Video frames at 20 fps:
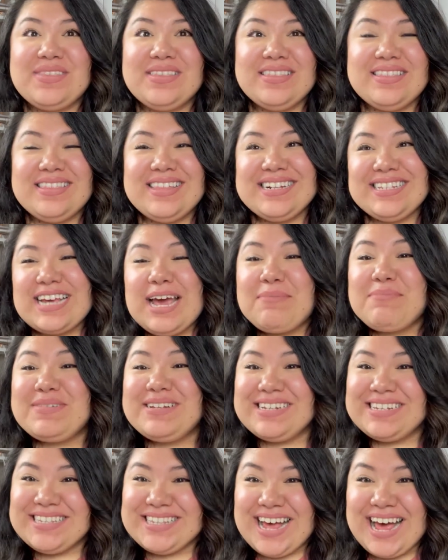the type
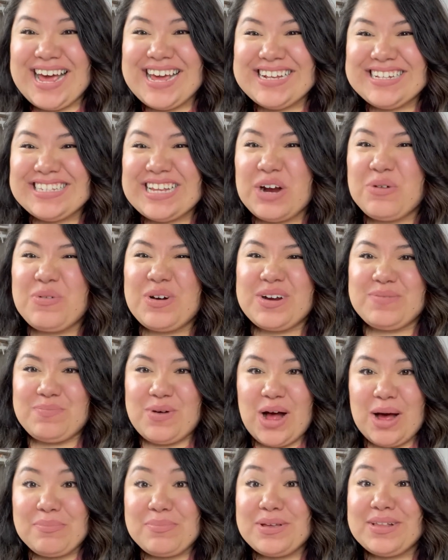of designs that were
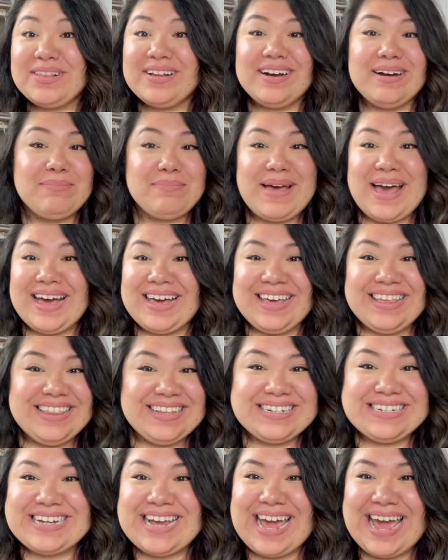popular back in
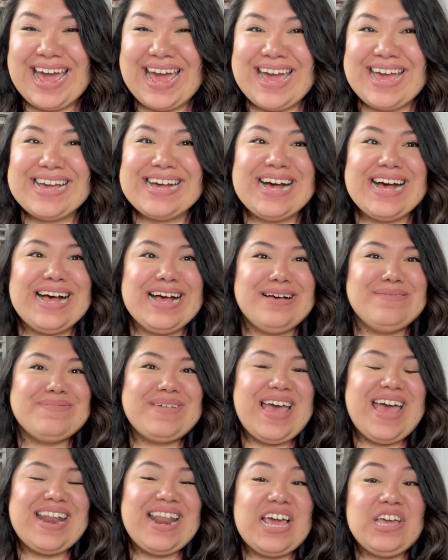the day,
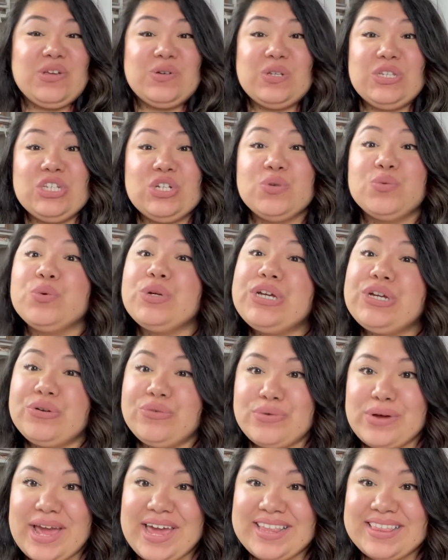and I used to
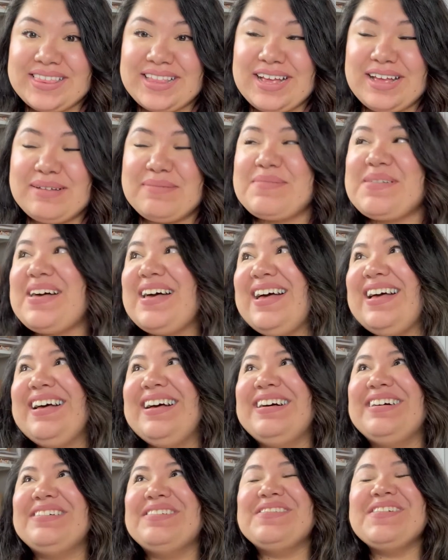recreate them.
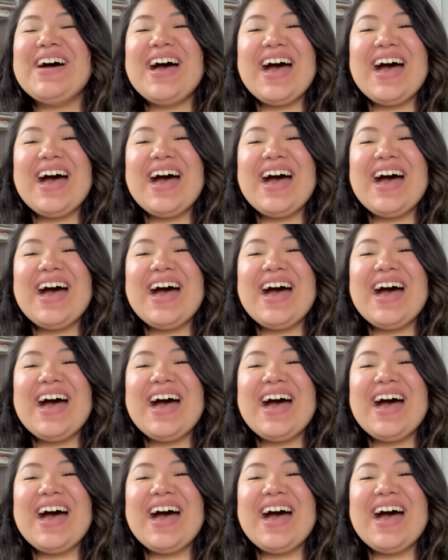I'm